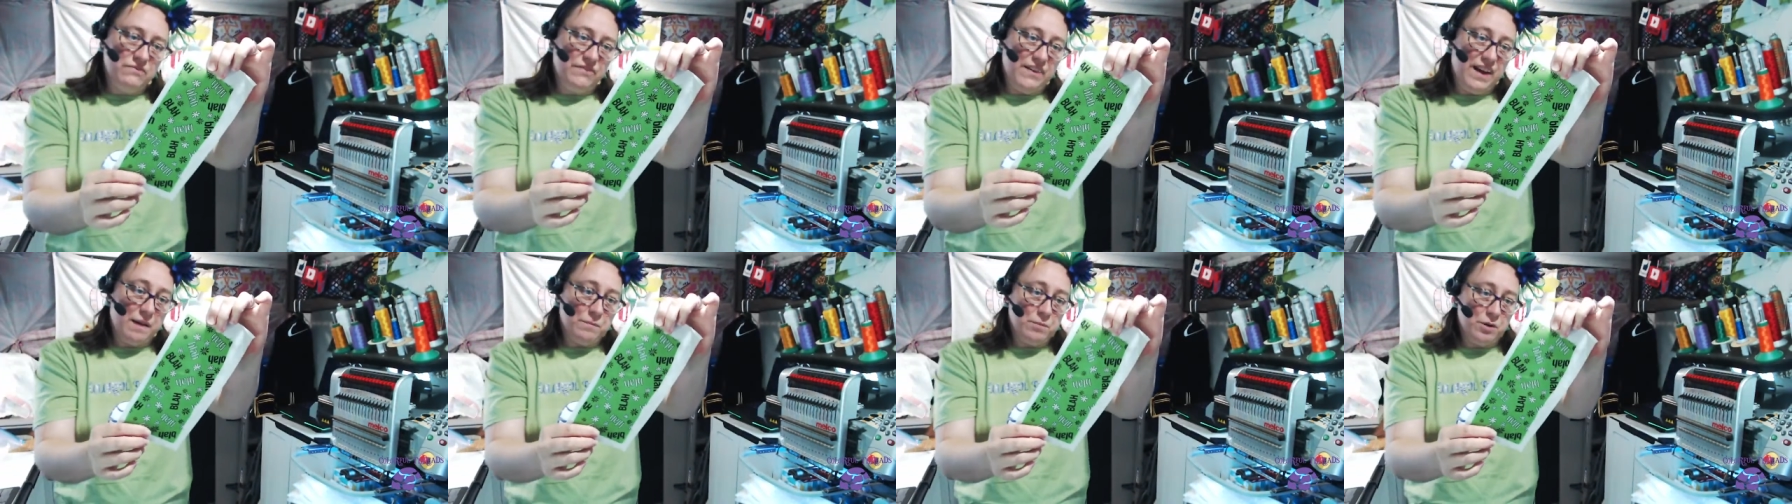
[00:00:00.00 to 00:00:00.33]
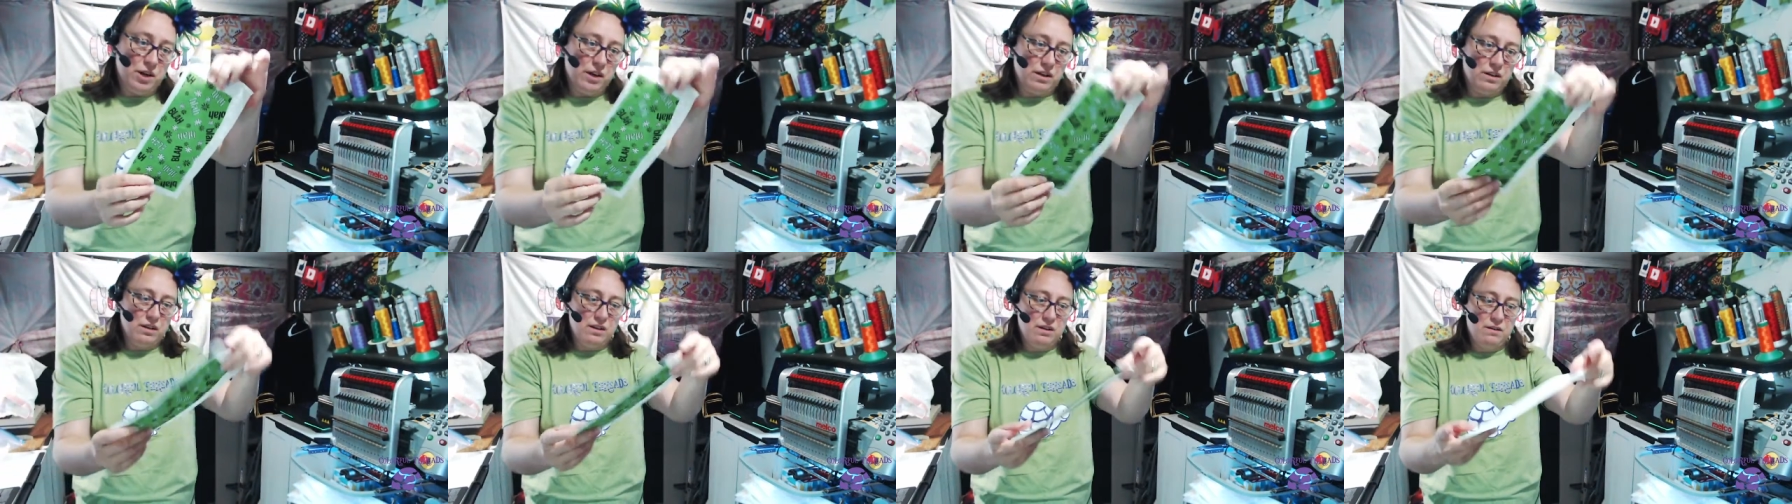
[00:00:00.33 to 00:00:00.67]

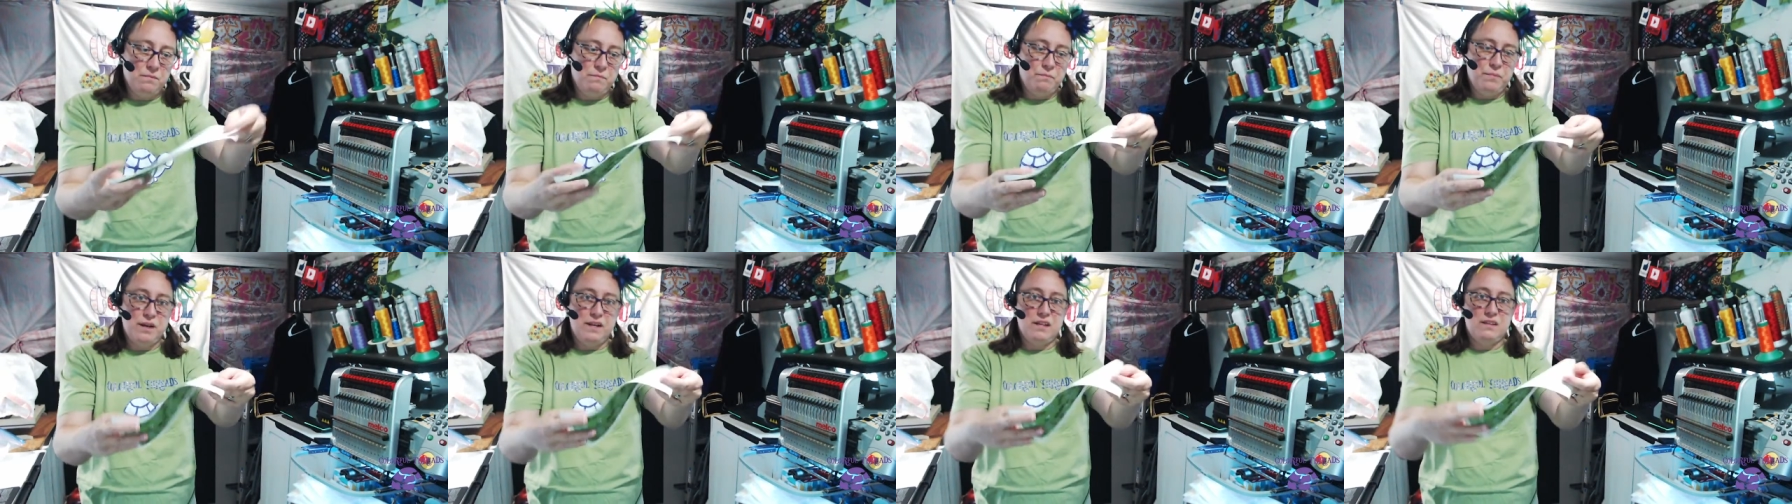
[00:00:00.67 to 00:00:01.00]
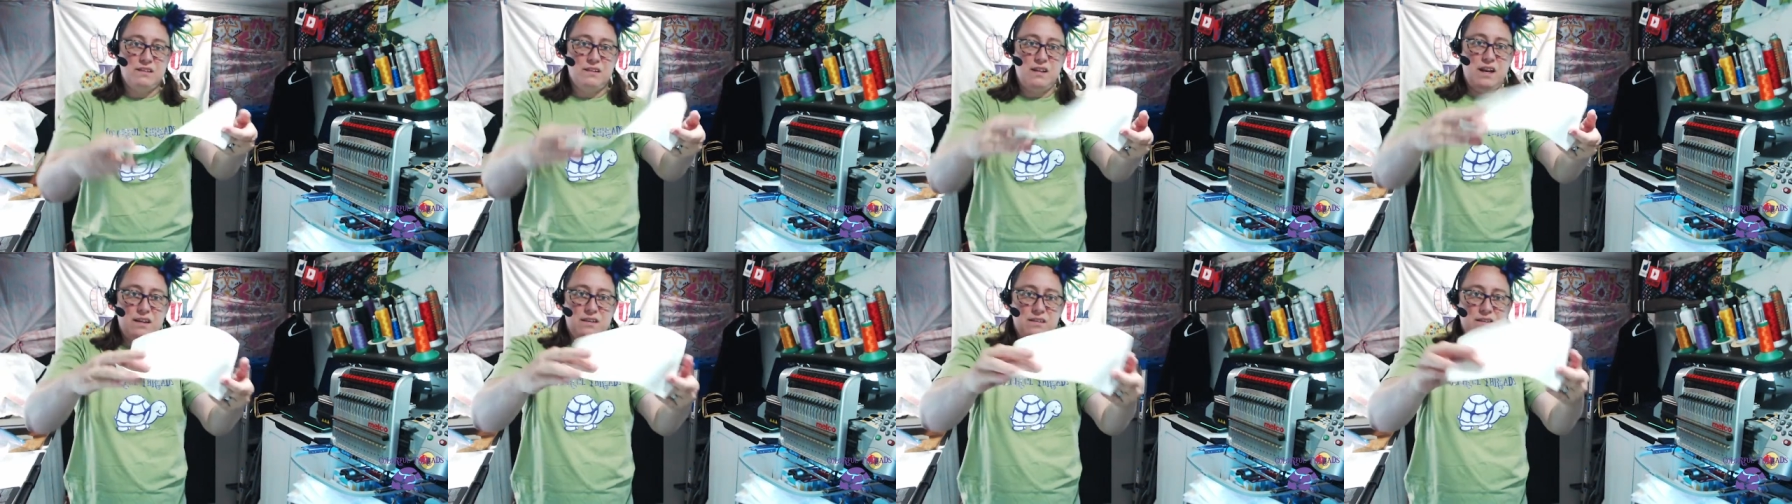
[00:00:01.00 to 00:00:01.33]
fabric, but
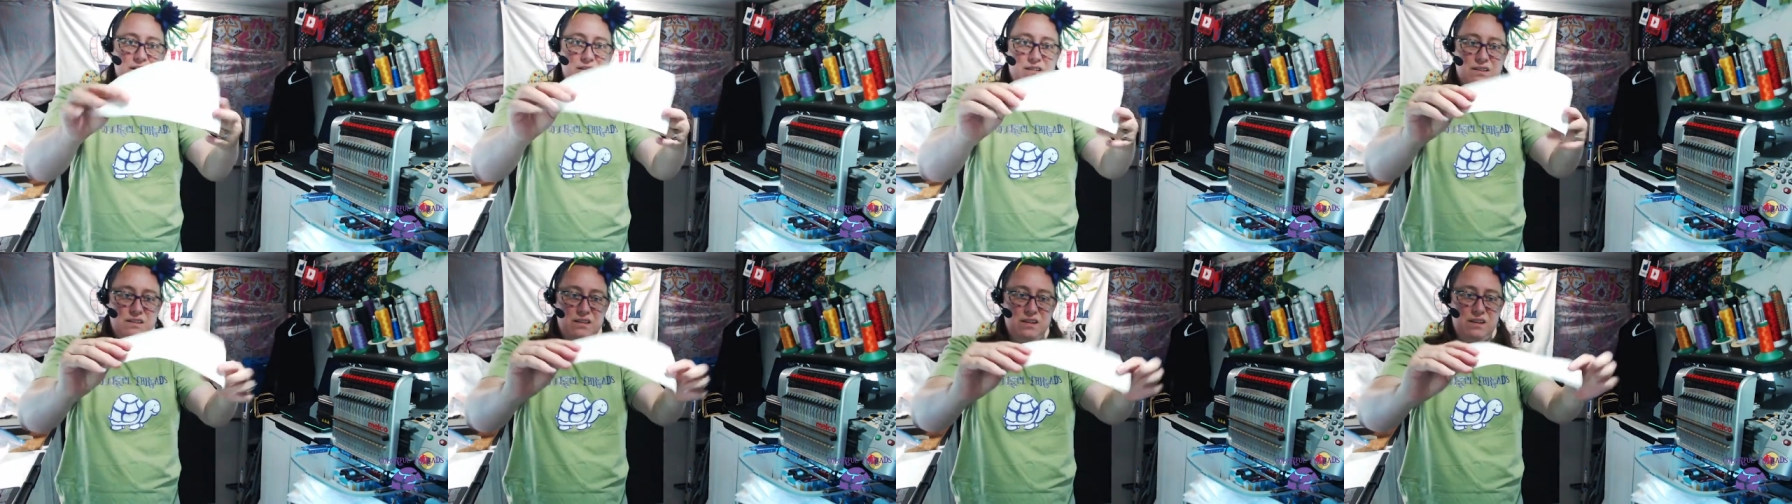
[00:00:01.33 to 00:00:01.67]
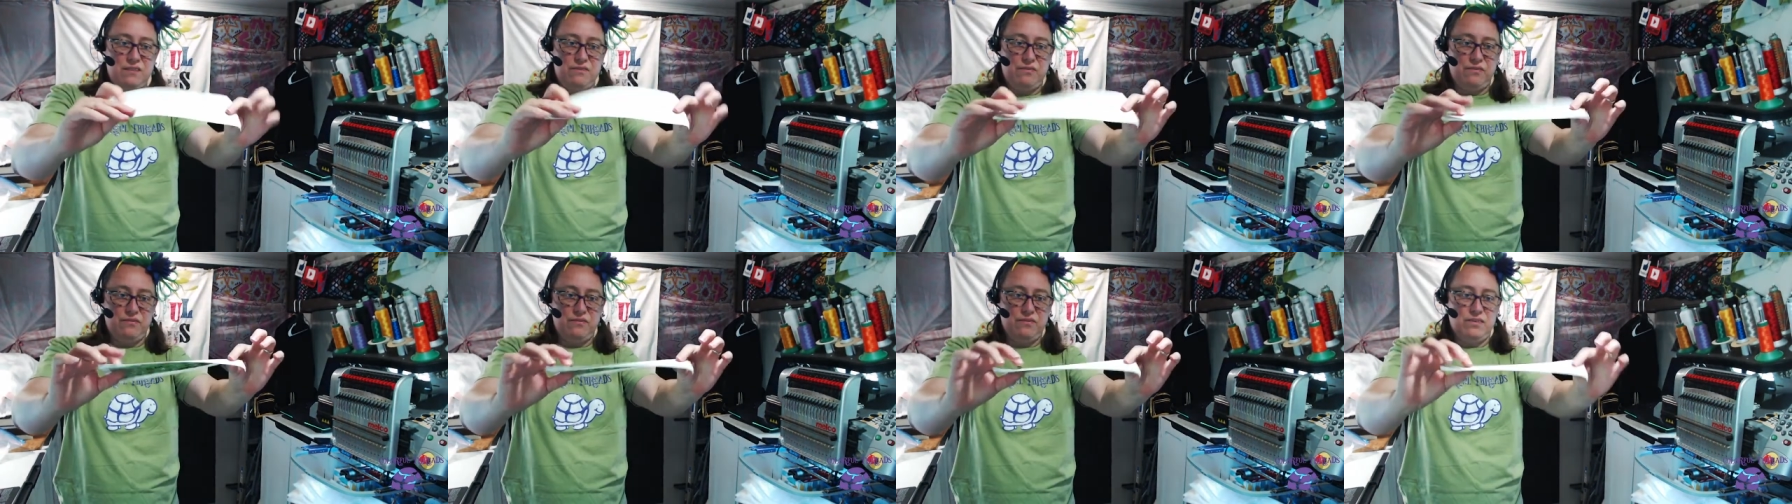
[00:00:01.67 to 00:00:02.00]
it's nice and
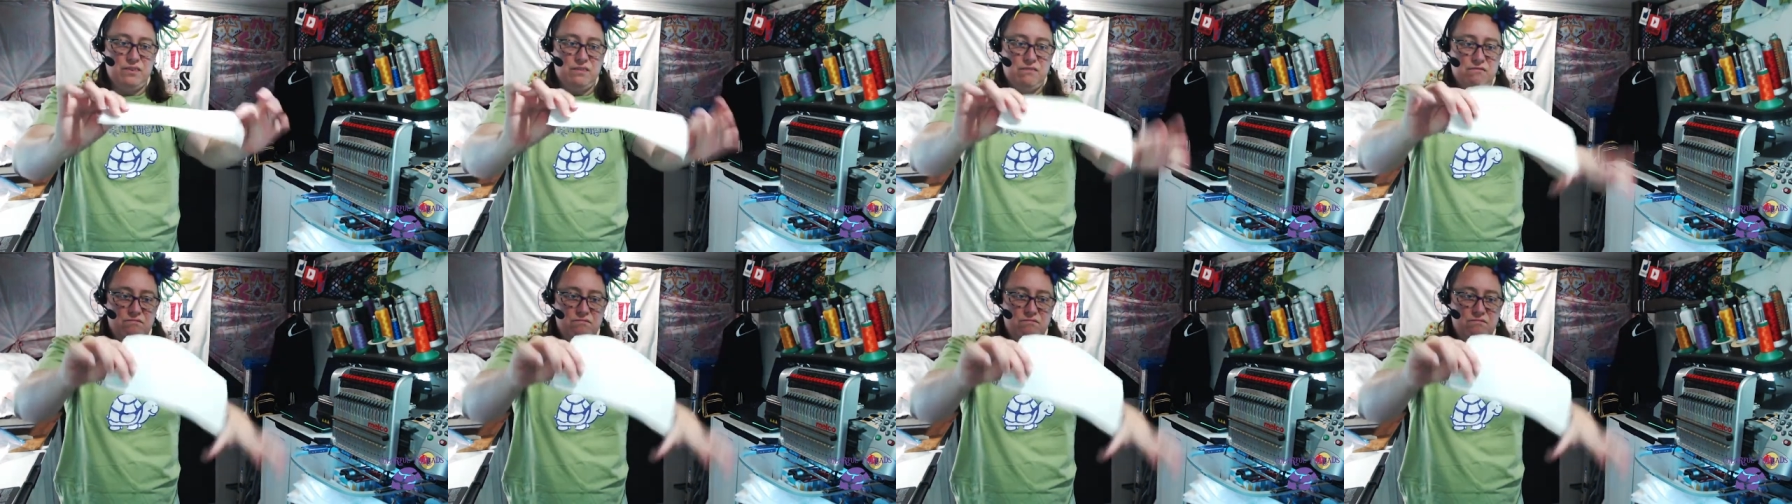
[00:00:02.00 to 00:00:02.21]
stiff.